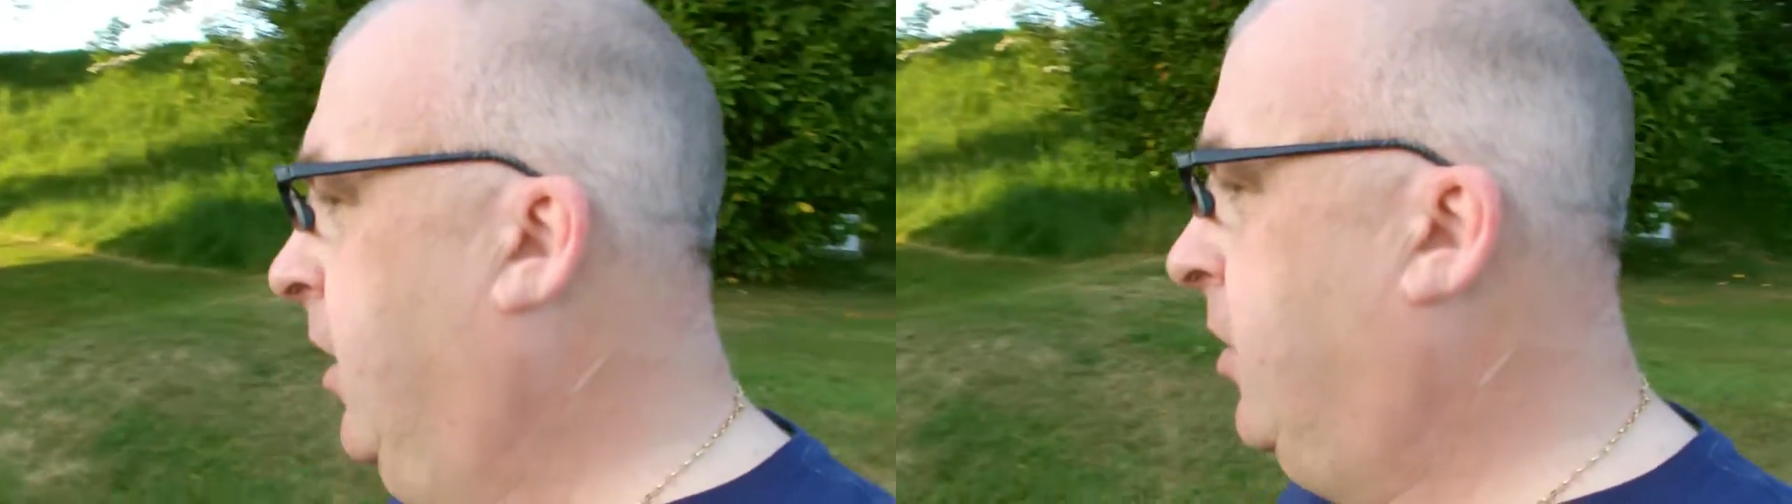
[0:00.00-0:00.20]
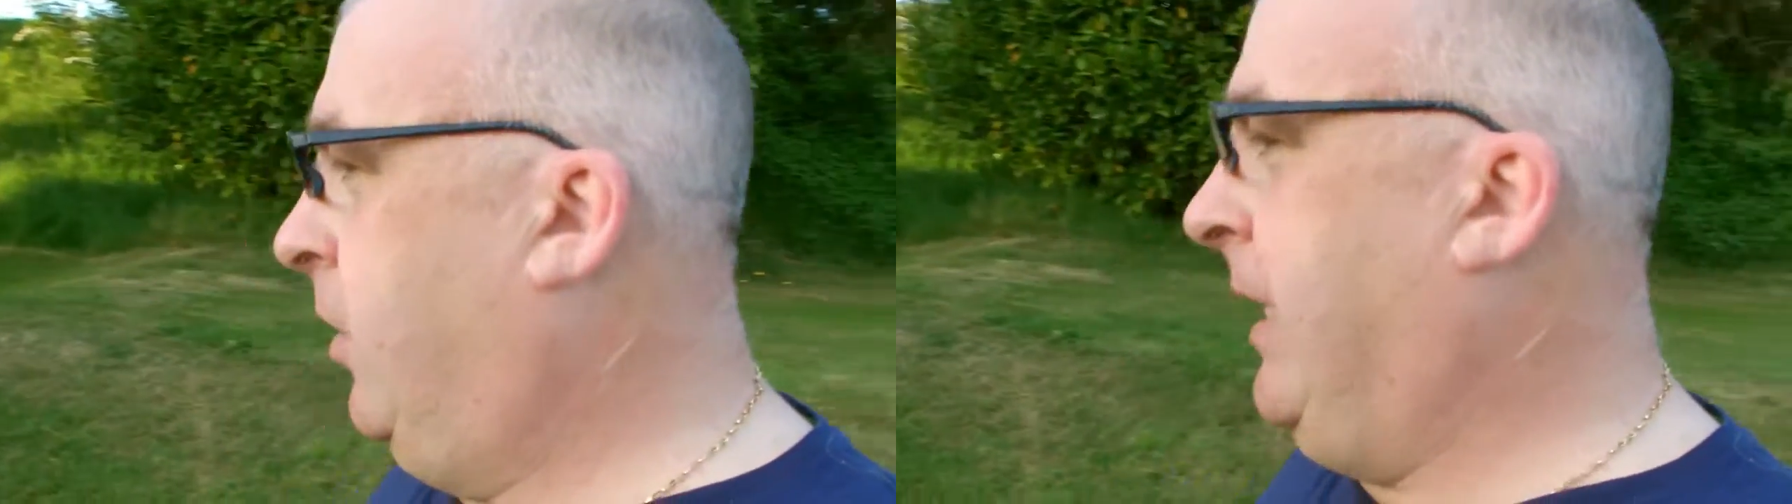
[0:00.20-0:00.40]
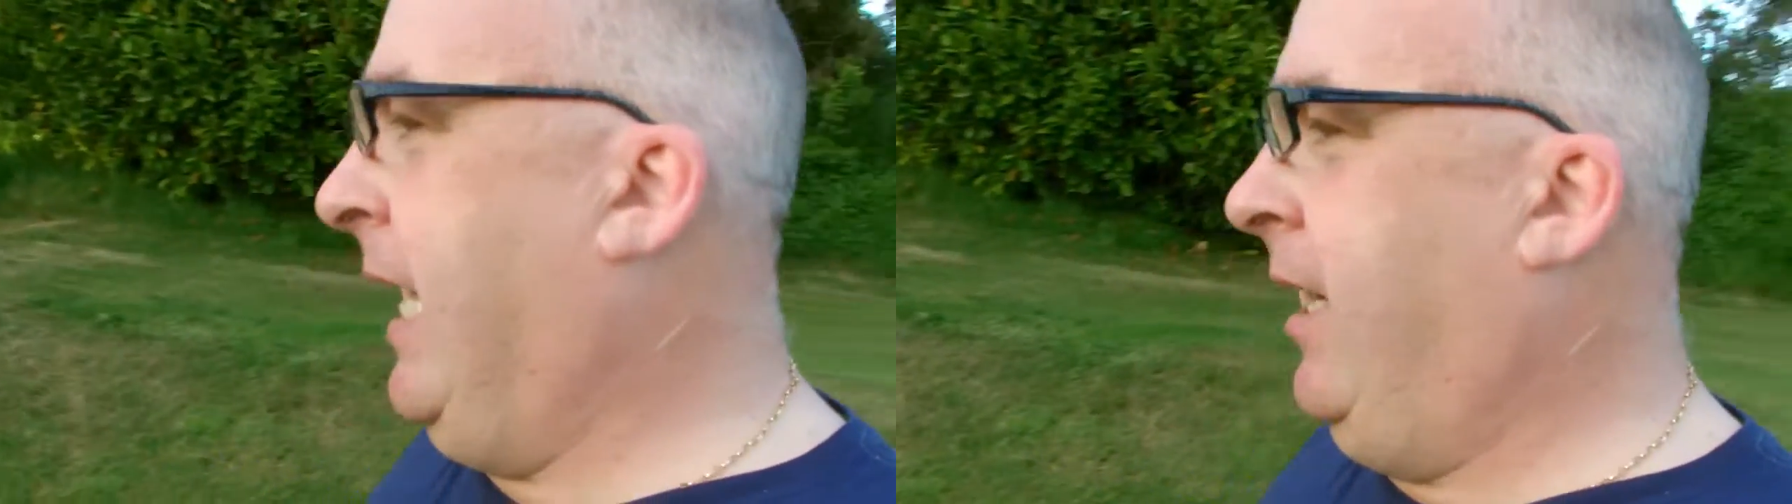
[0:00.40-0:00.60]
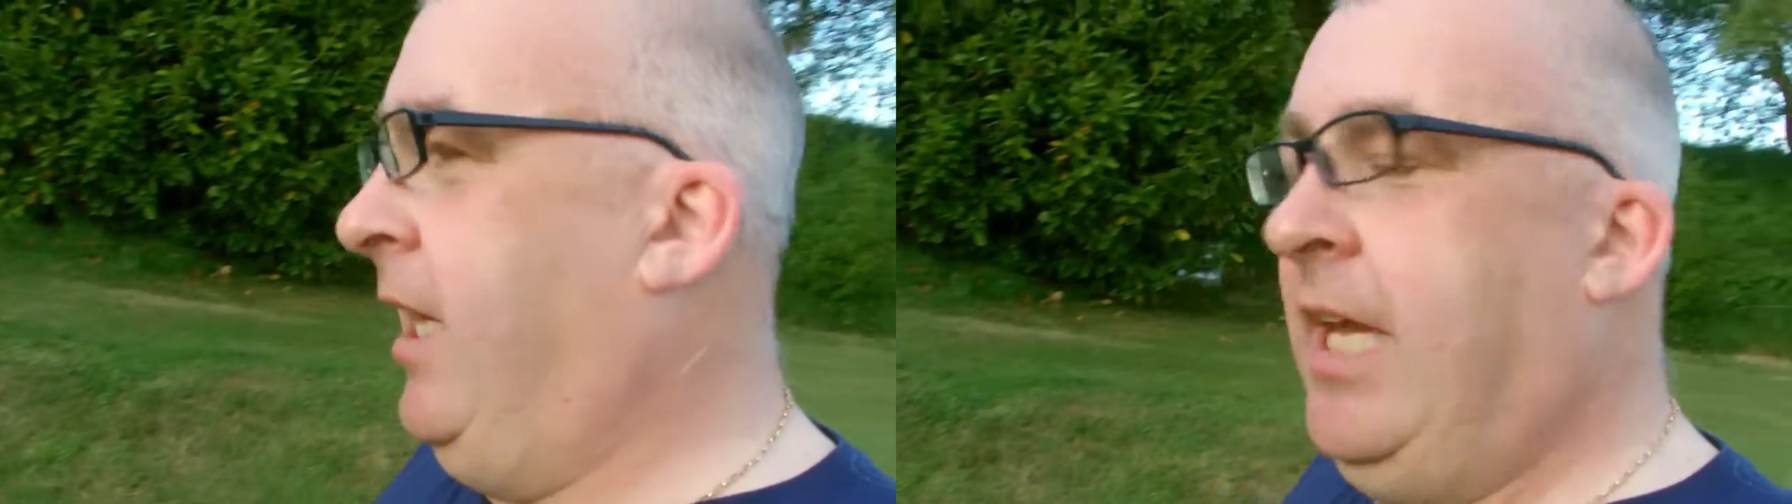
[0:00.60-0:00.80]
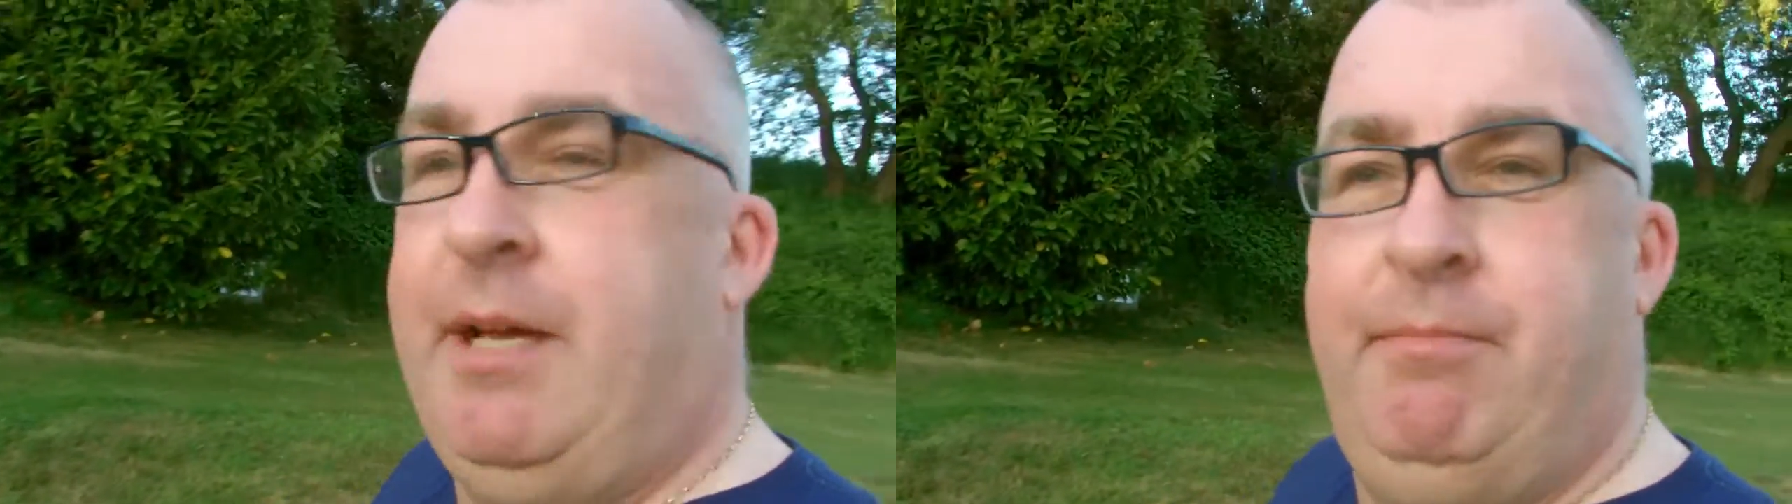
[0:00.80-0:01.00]
So yeah,
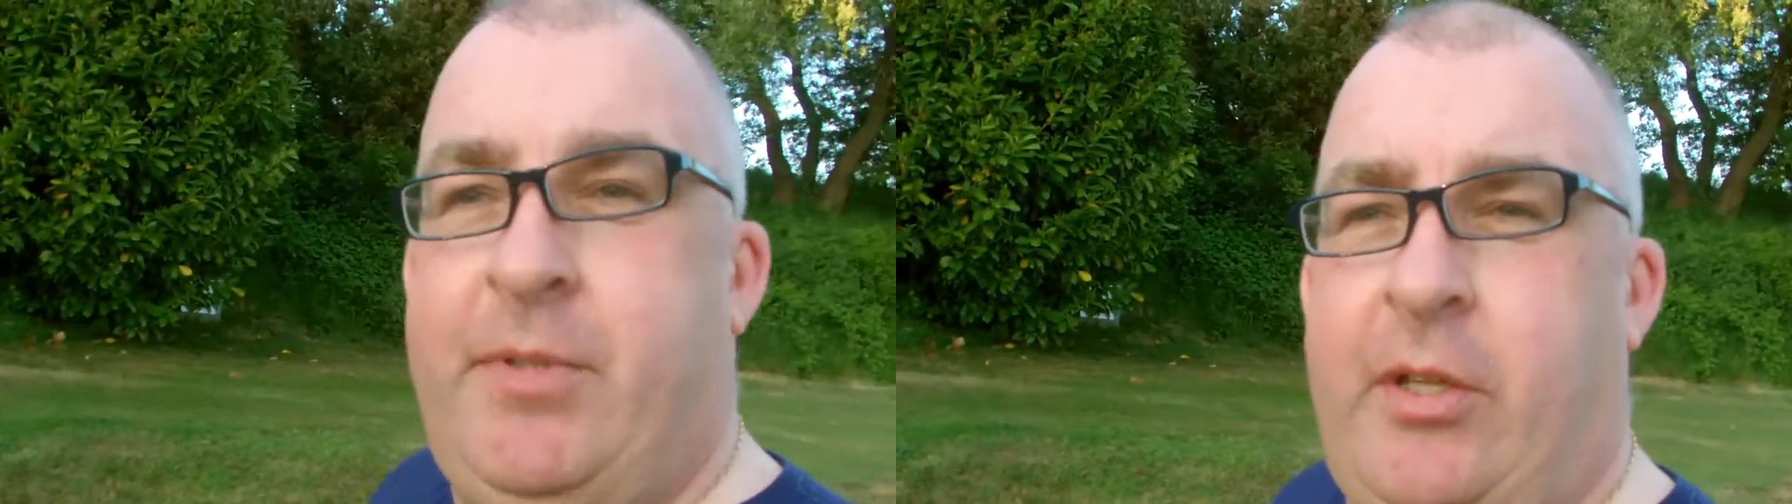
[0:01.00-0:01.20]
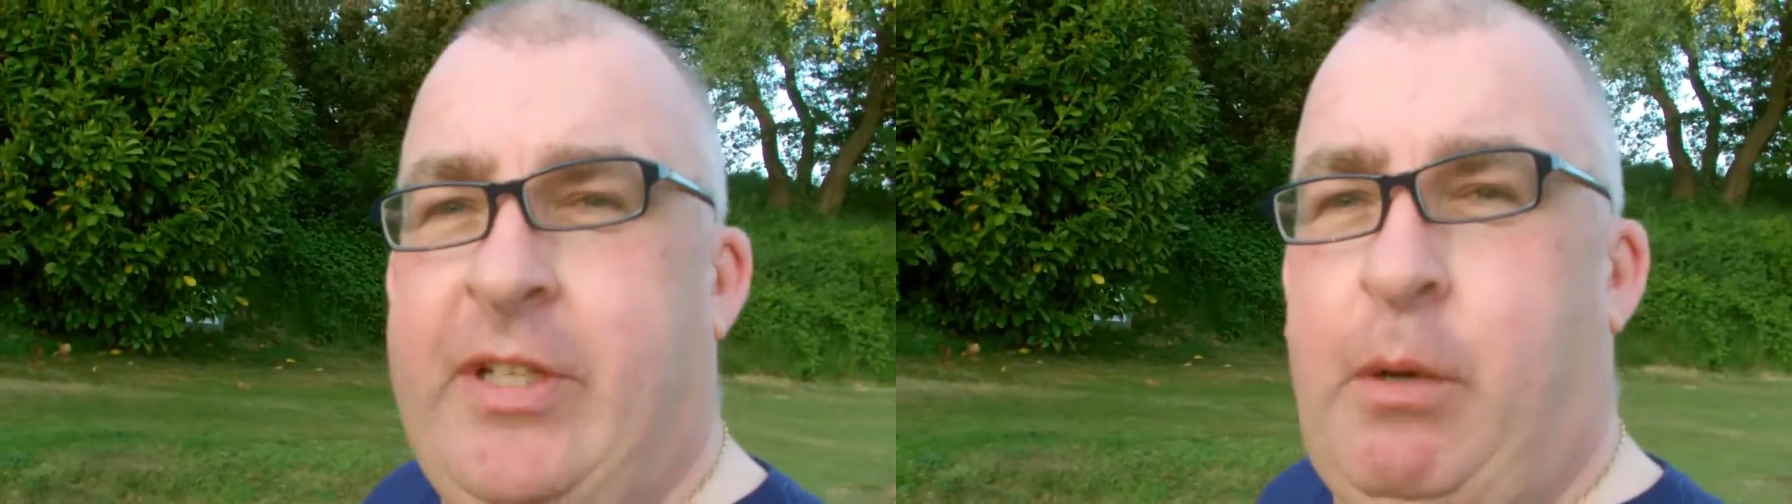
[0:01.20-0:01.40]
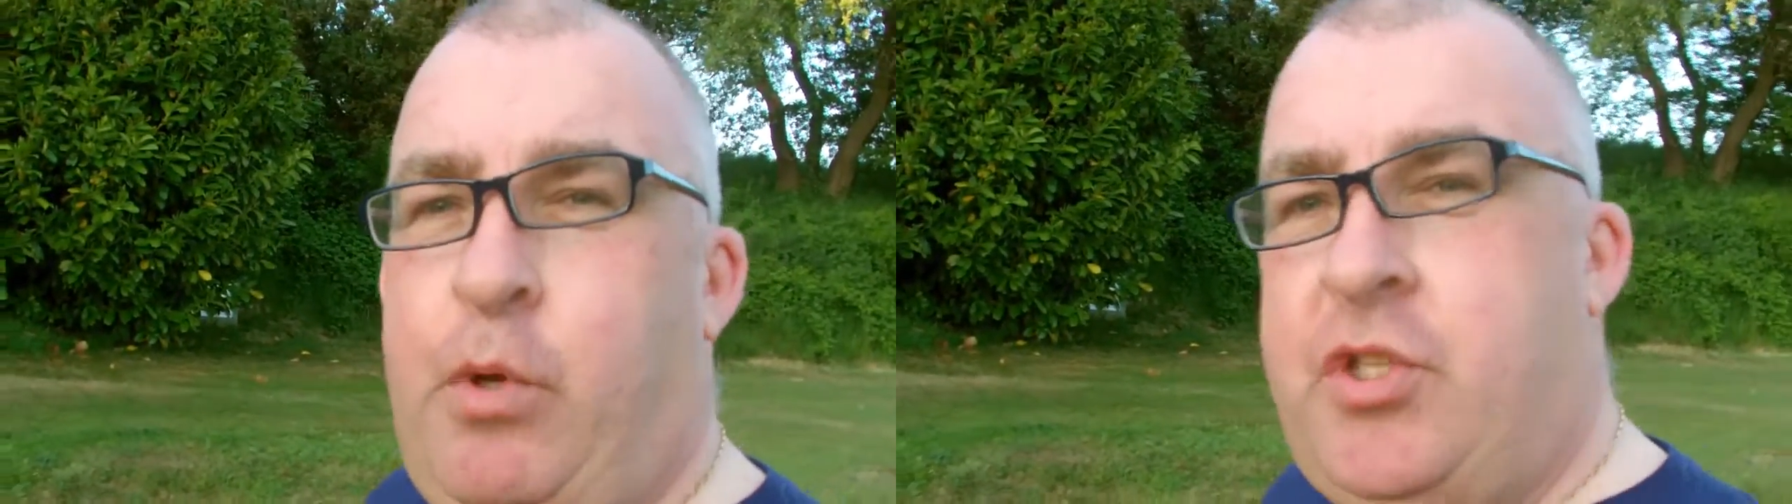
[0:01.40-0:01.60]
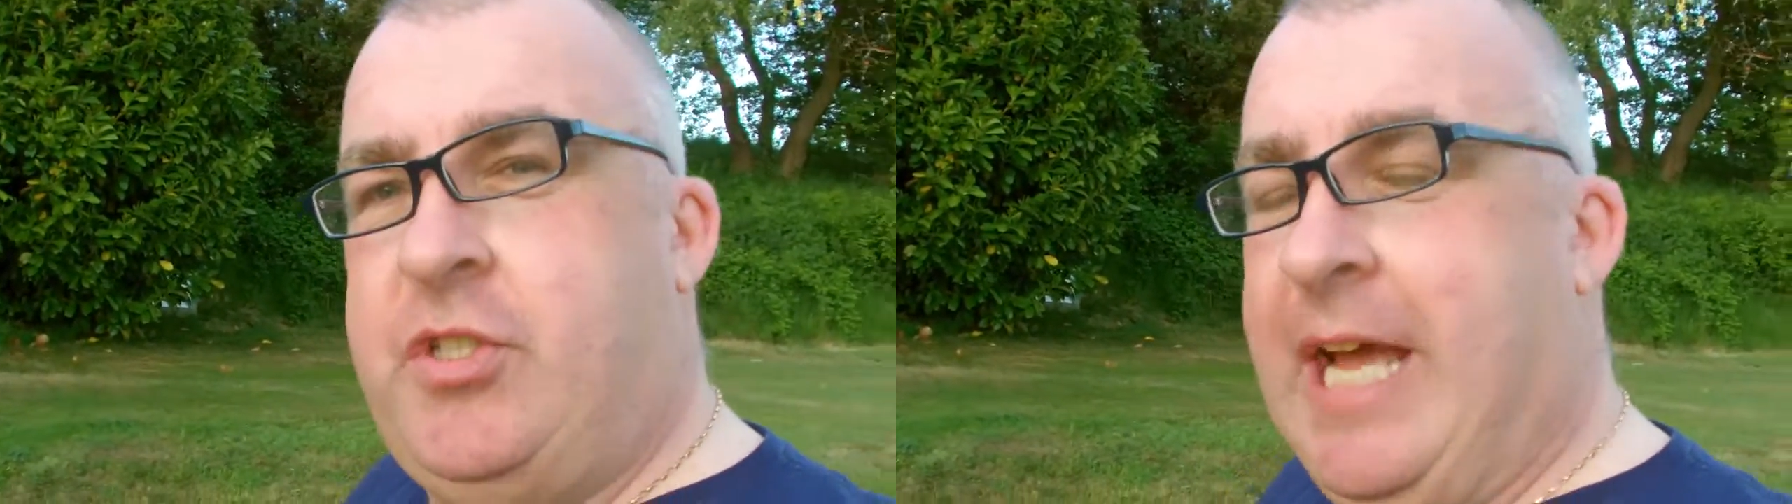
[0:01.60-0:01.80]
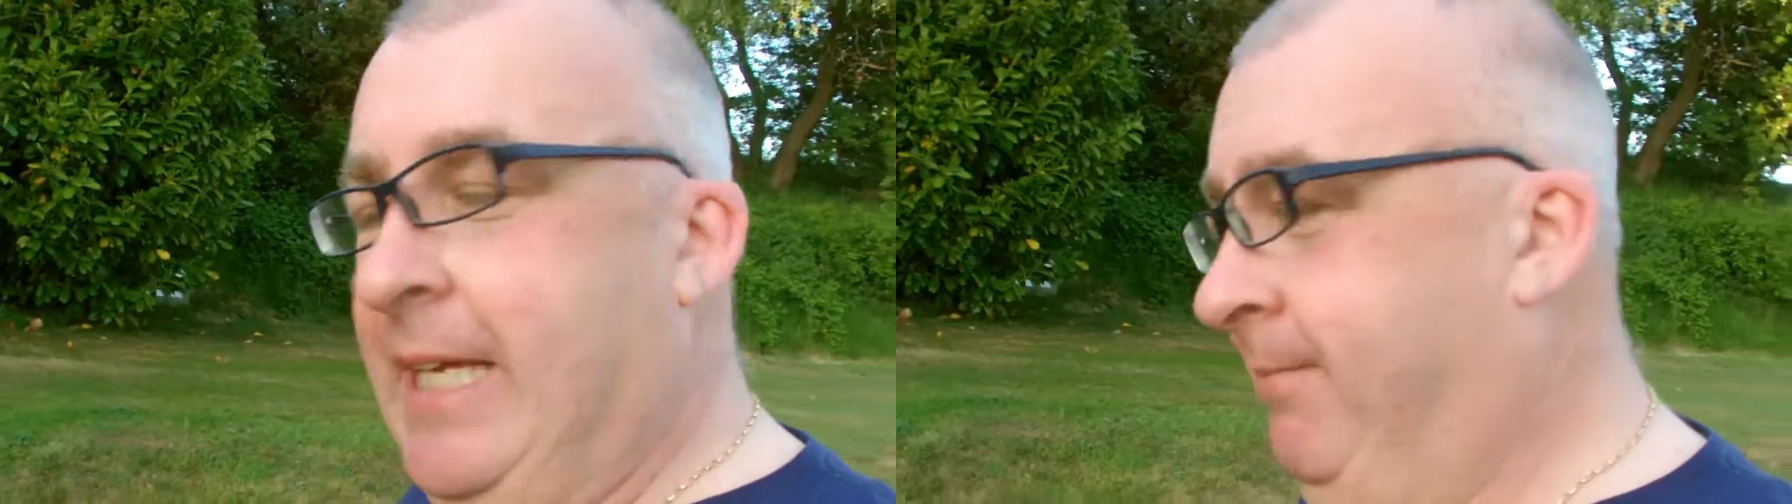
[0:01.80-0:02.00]
um, the other thing I would
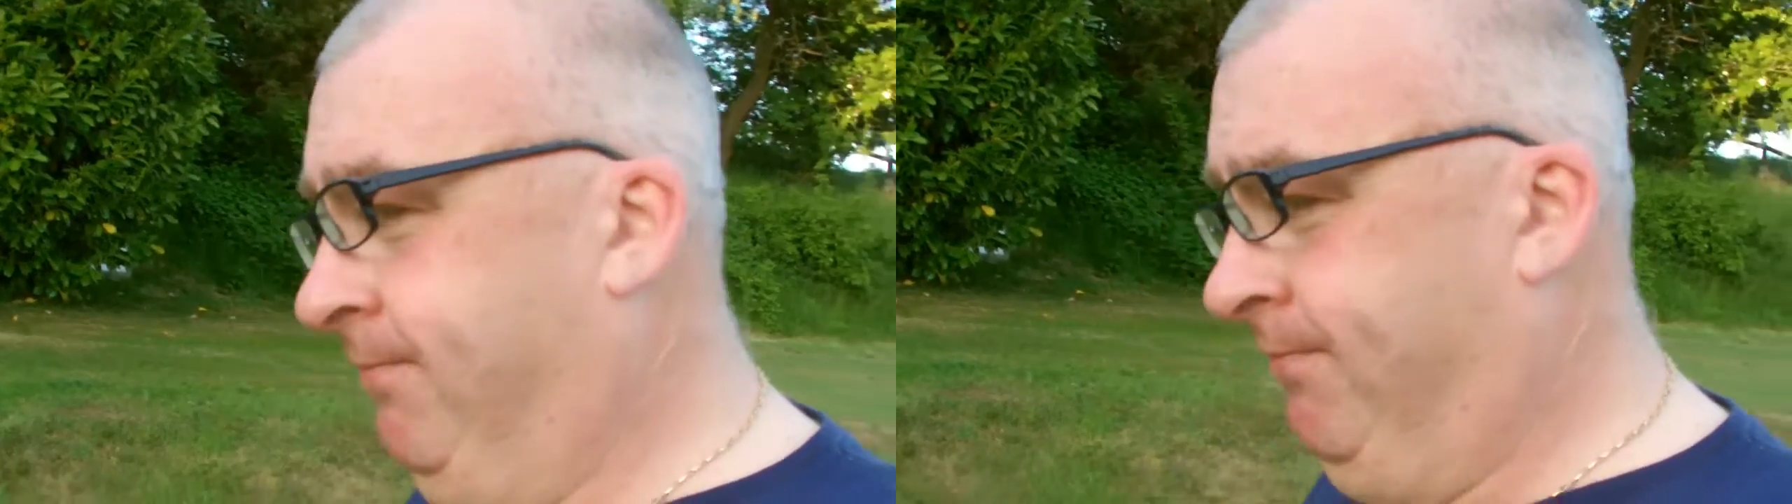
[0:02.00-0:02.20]
say